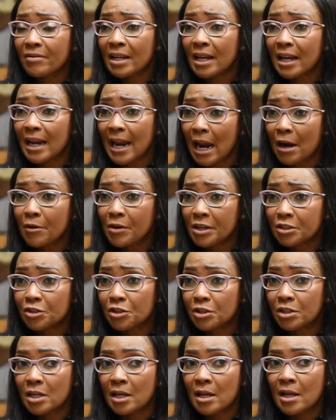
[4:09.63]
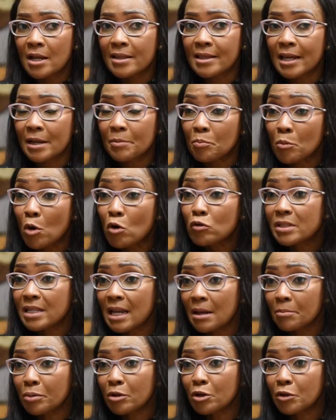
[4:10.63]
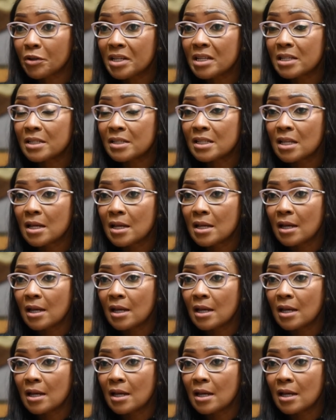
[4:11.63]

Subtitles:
encouraged that most employees